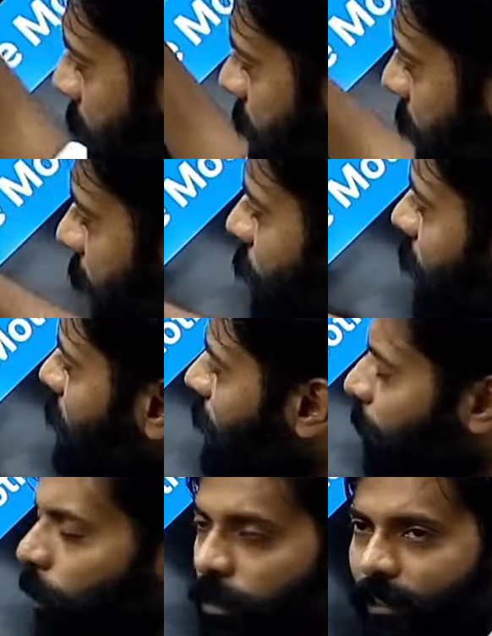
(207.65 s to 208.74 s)
Second one is the
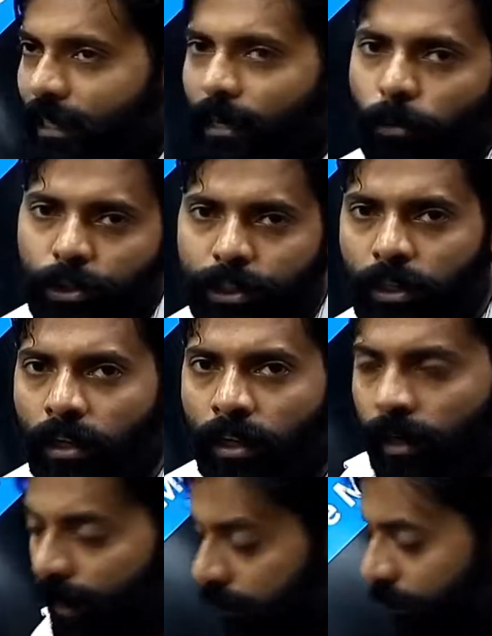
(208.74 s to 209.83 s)
projectile motion,
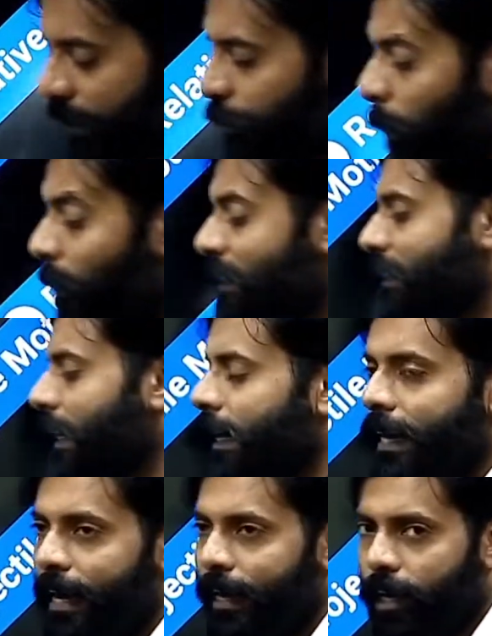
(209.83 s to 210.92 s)
in which we will see
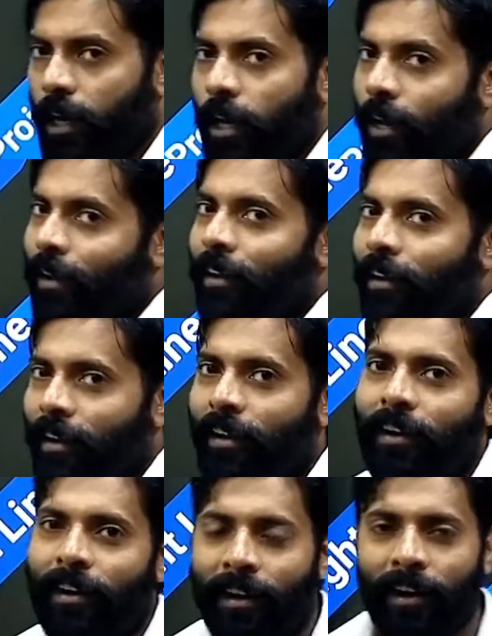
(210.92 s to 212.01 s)
that
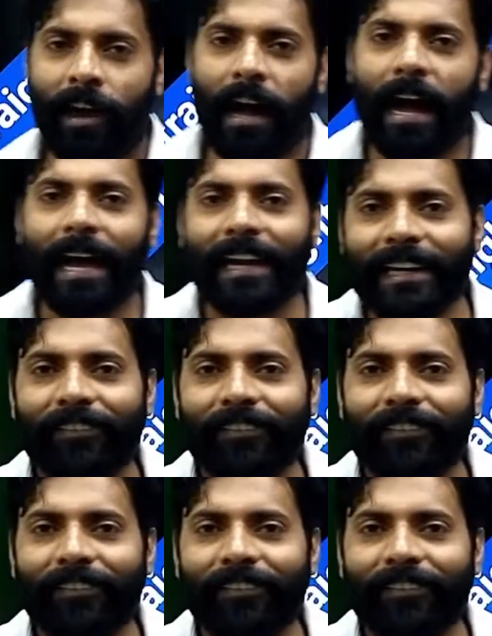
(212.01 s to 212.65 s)
I'll